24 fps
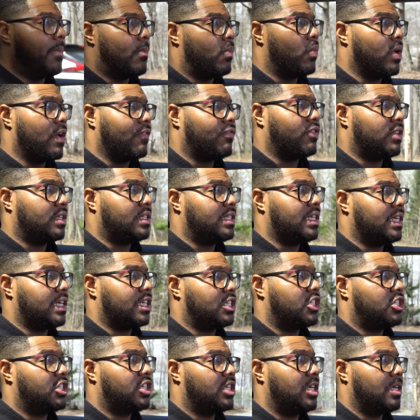with the
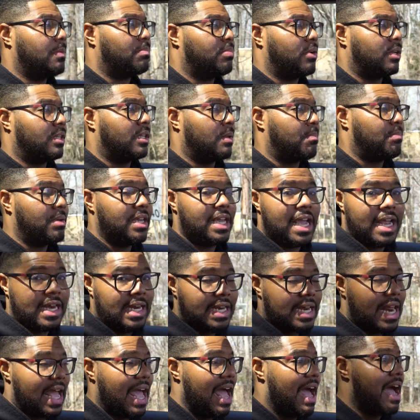DSG, but the B8
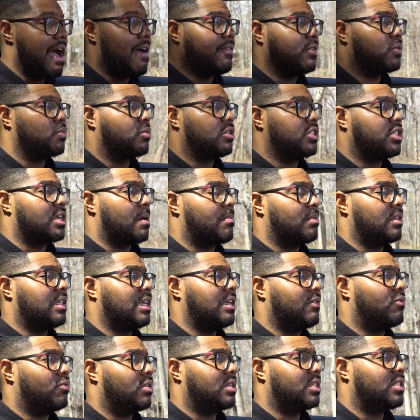and a half, which I
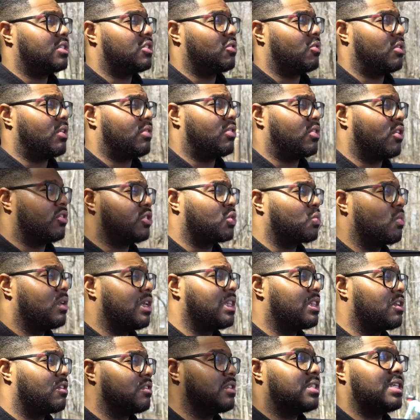believe was
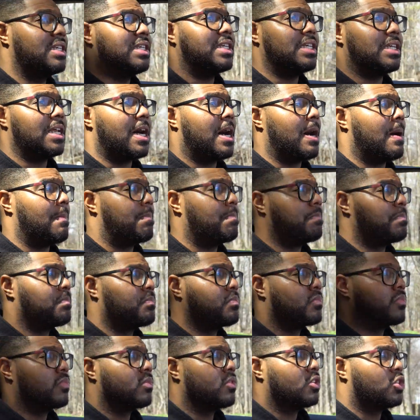2013 and up,
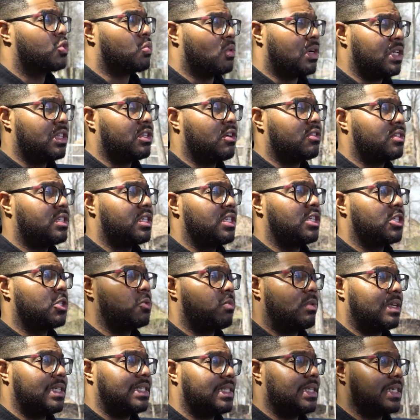2013 to
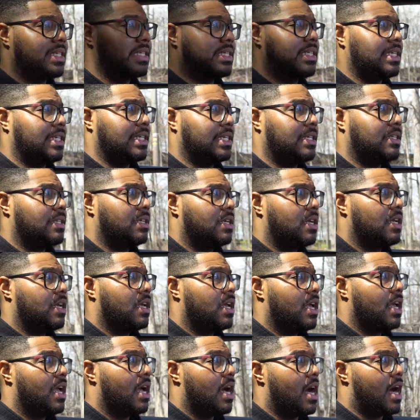
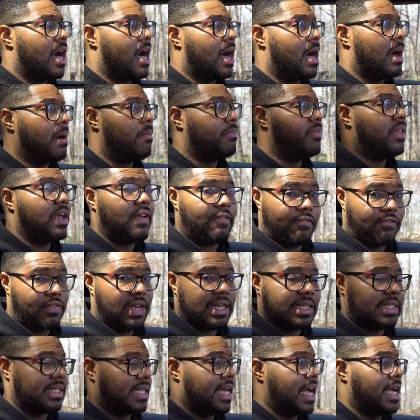2016, they
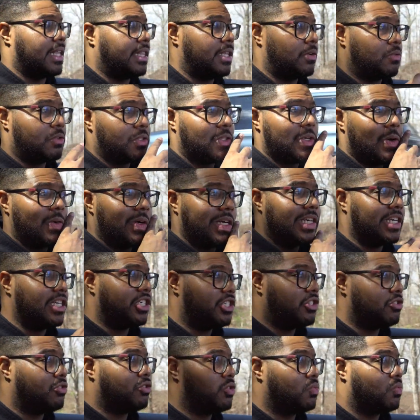fixed that. There was no
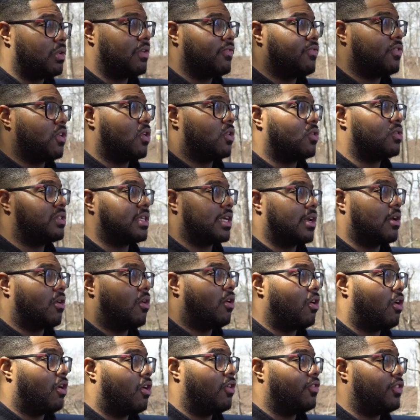issues with those at
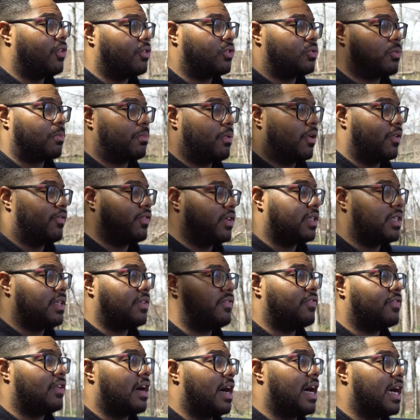all. Those were perfectly
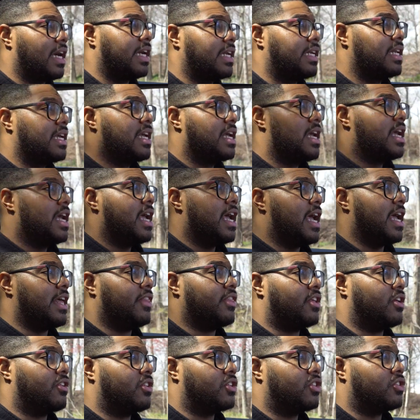fine,
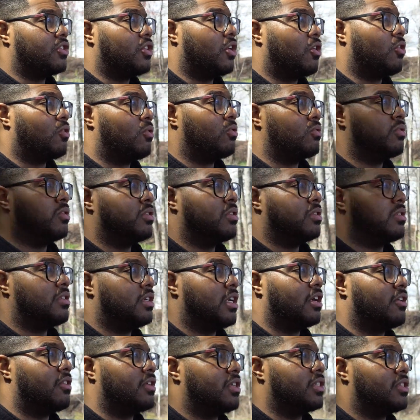and there is
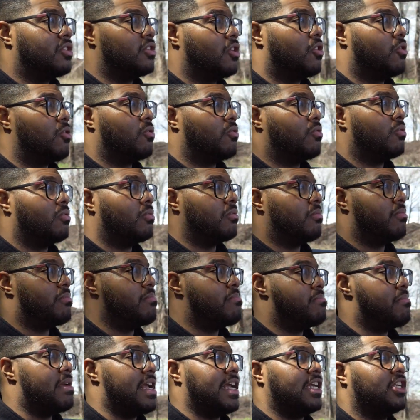no
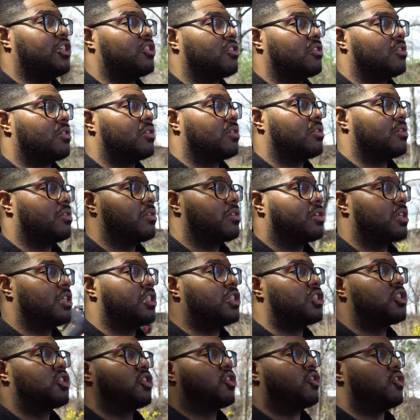major
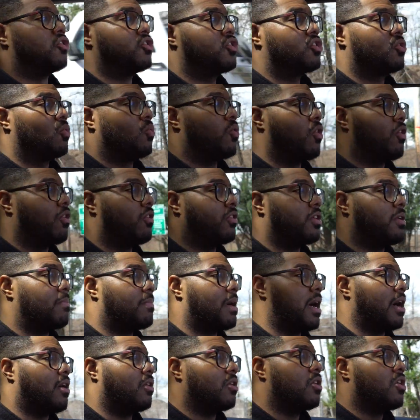concerns to worry
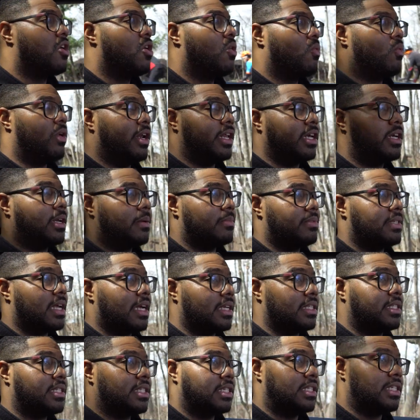about when it comes
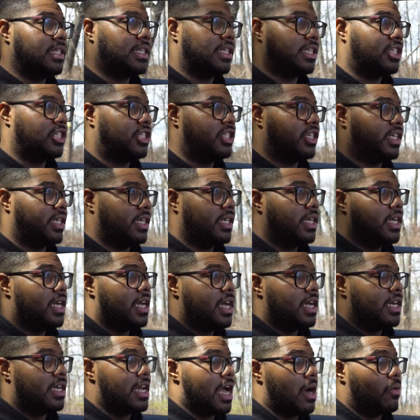down to the
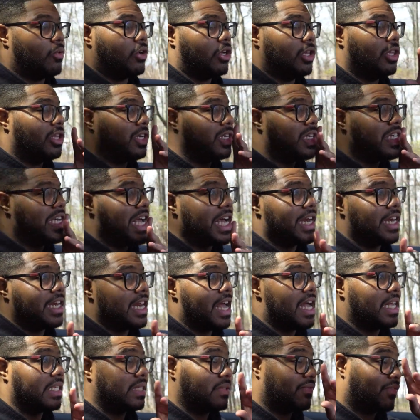DSG. Now, when you're looking at
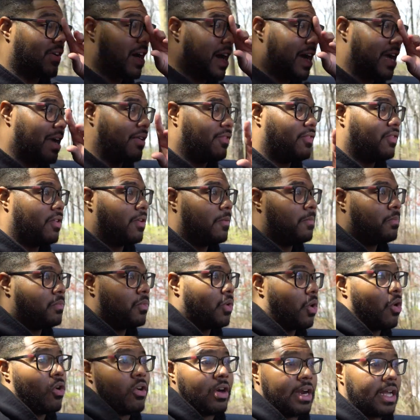an S5
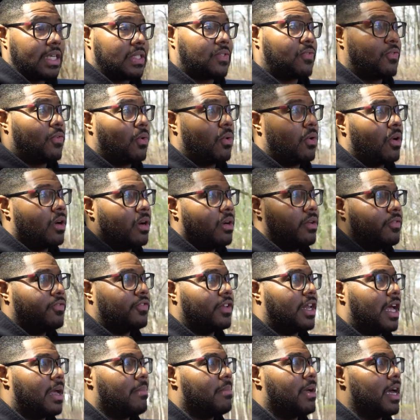or an S4
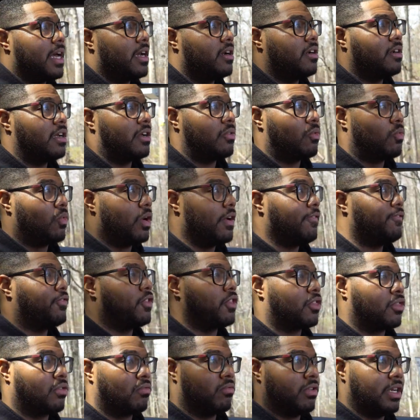for that matter, with
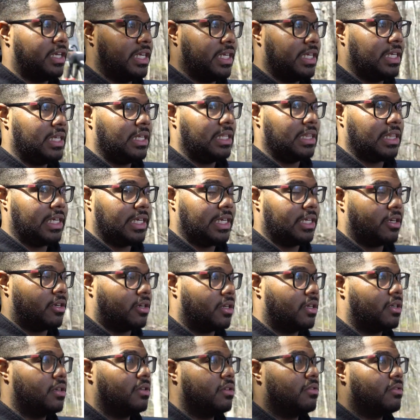the
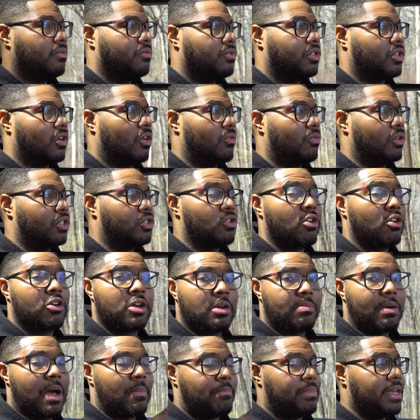3-liter, so we're talking
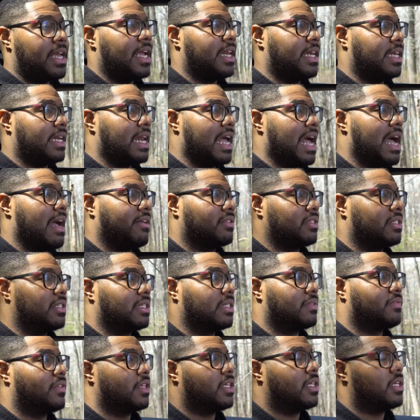about B8.5s in
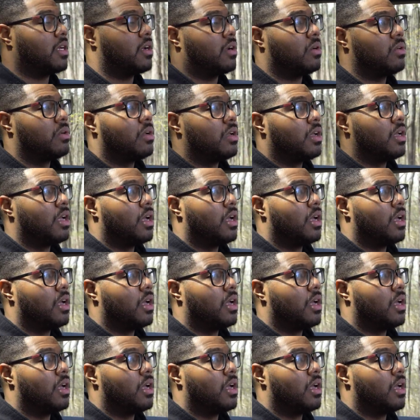this video,